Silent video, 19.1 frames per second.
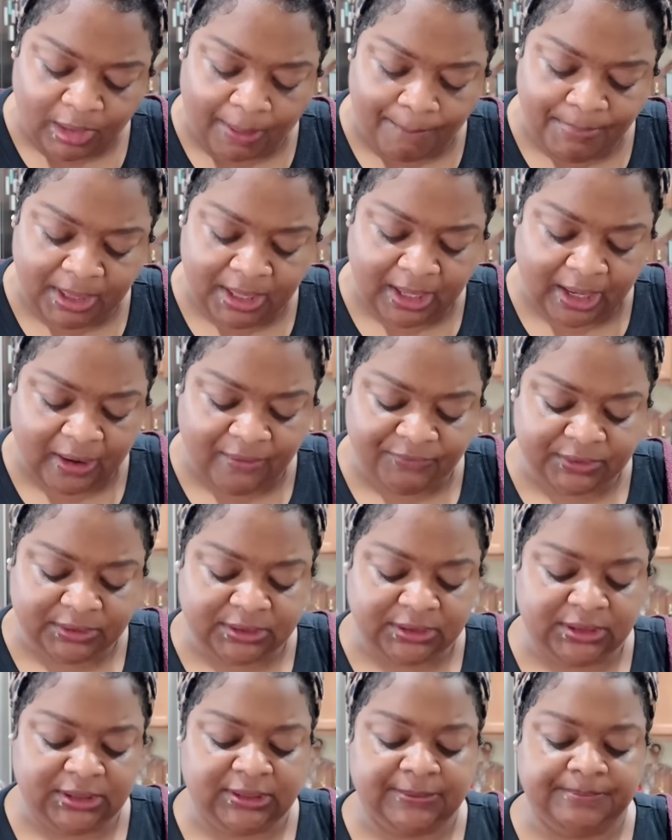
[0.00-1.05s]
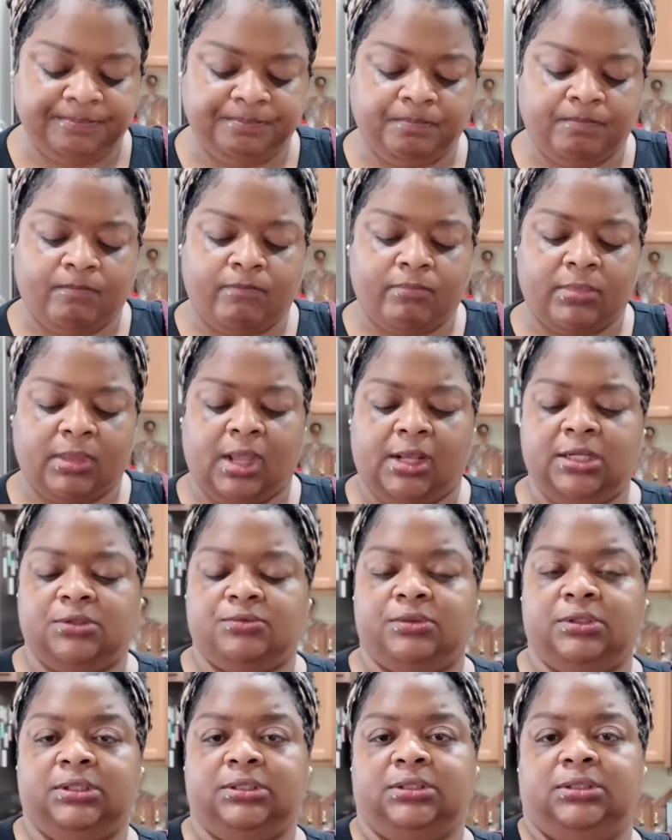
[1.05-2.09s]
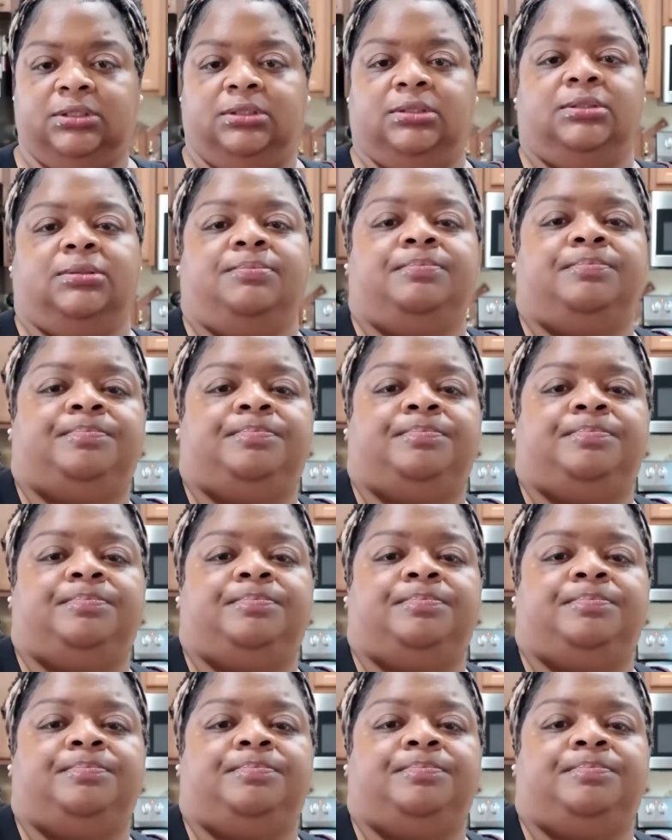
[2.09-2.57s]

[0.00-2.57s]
bit off of yet. That's real good.